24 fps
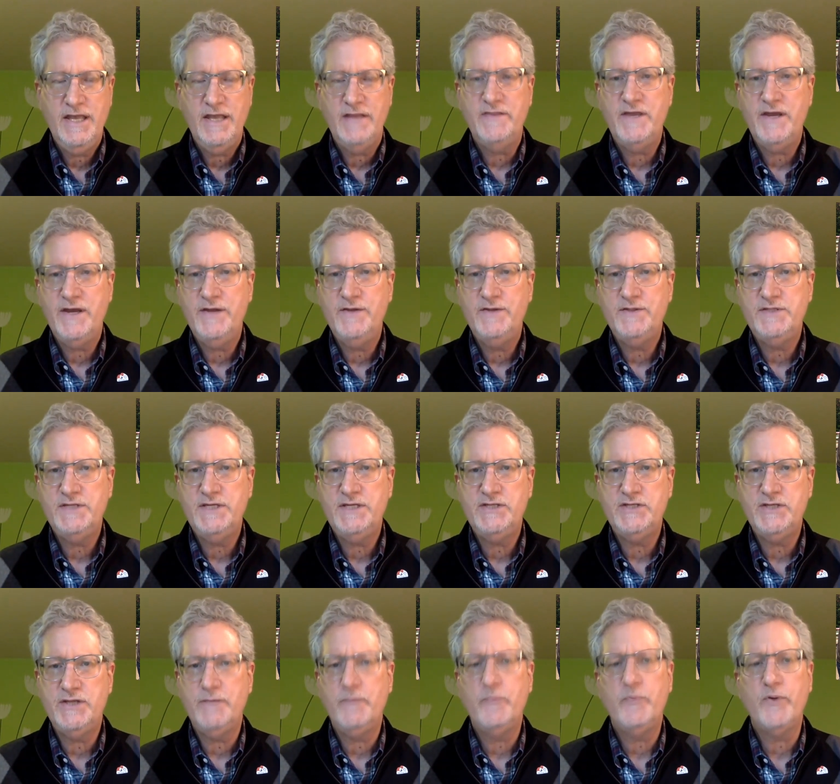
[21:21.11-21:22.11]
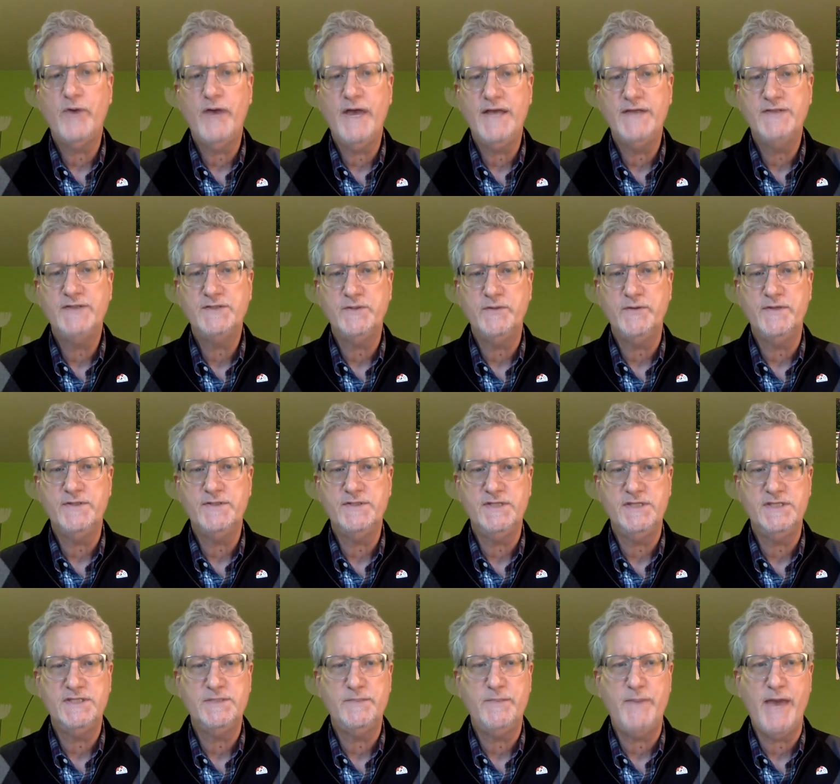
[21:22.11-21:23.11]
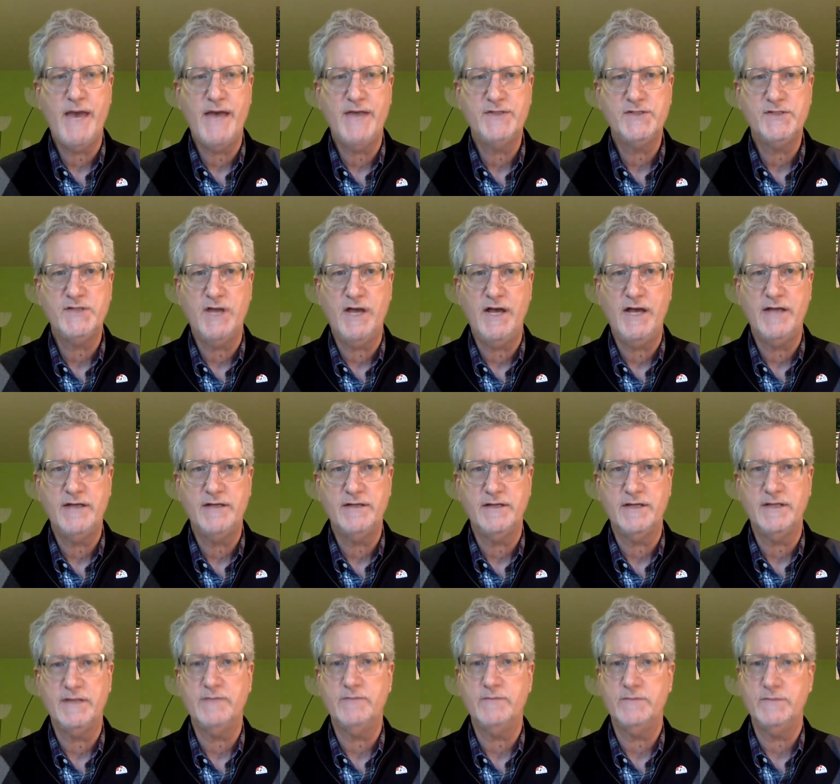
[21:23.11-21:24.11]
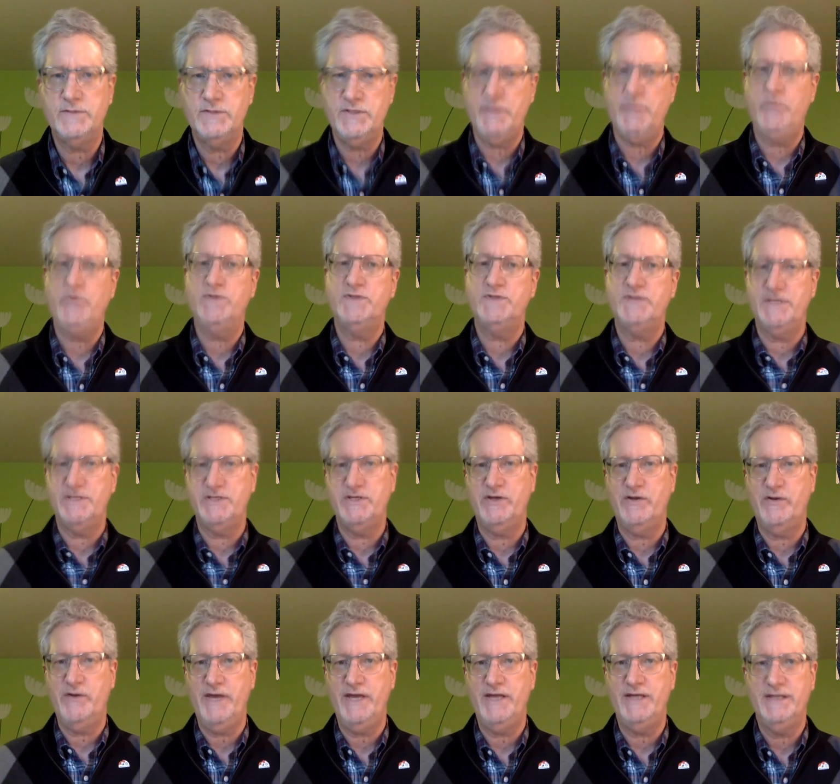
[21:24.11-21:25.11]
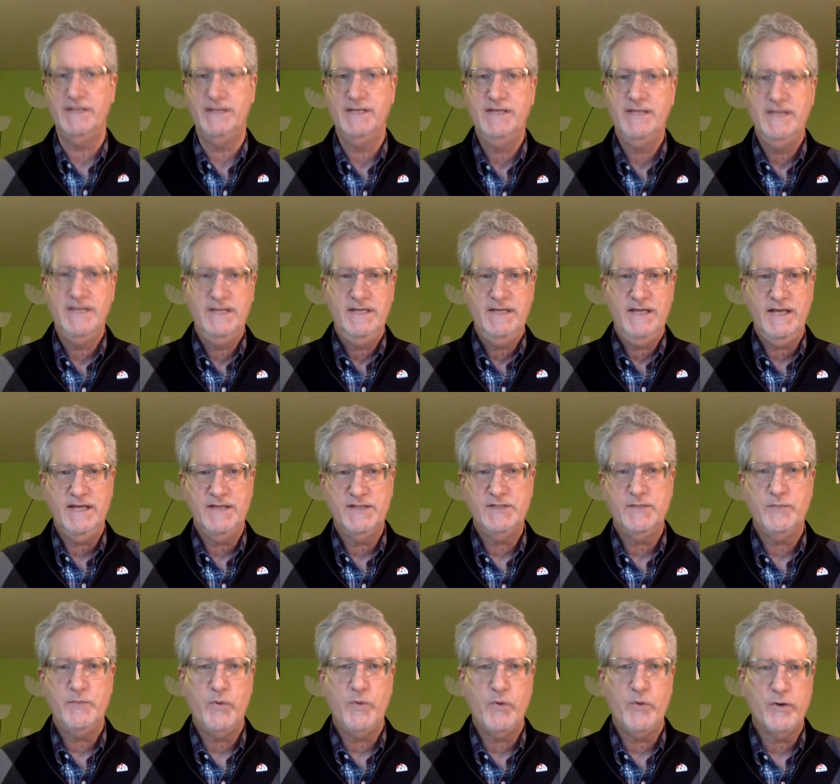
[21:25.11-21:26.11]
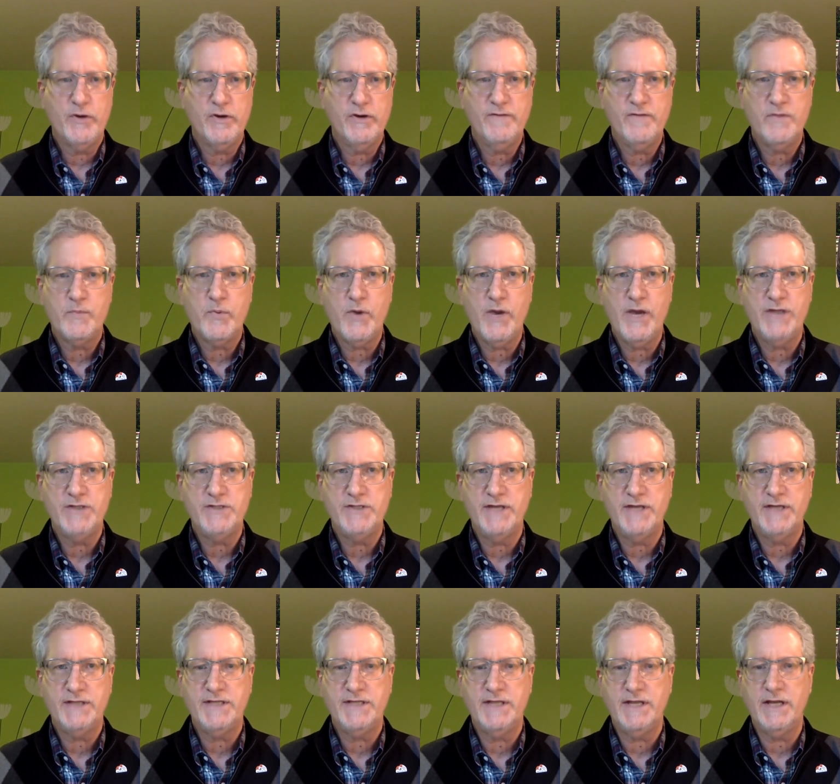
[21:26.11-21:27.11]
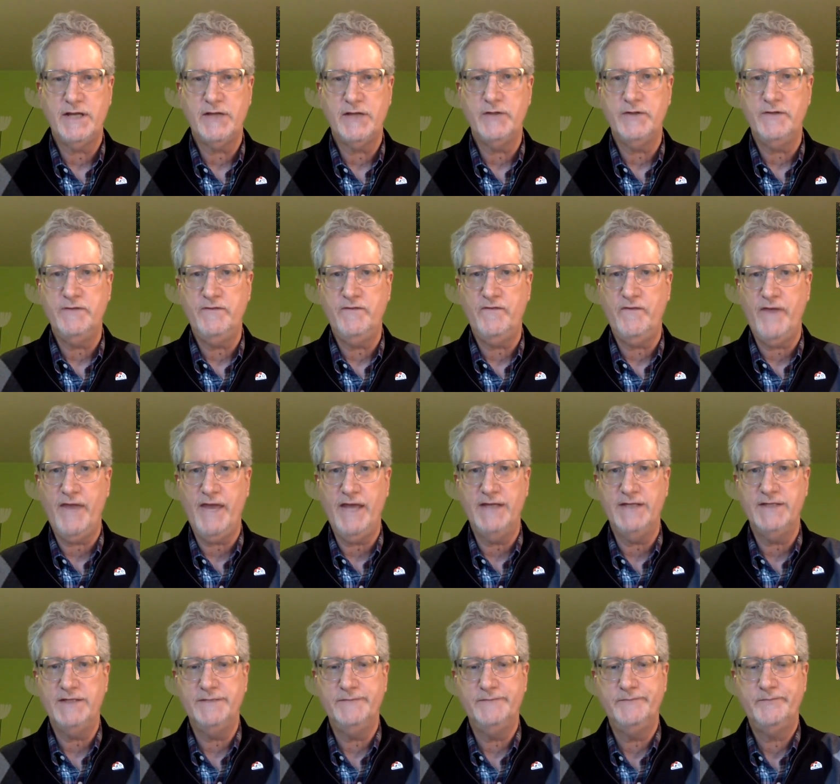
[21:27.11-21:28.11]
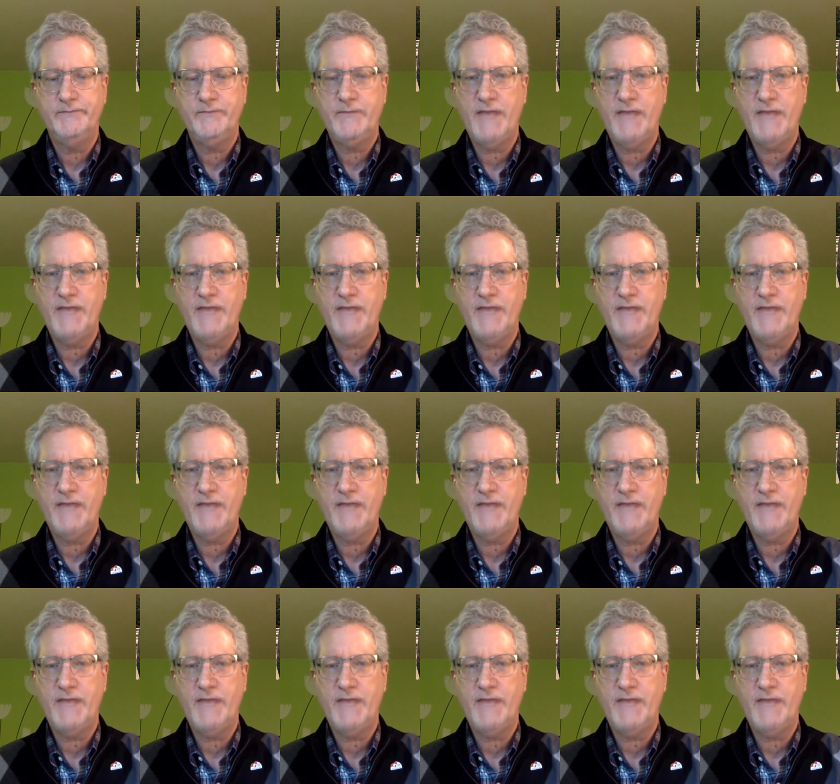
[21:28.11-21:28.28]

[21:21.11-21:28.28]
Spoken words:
There you see Jim Price, who has since passed on. Jim was such a great supporter of the project and a good friend.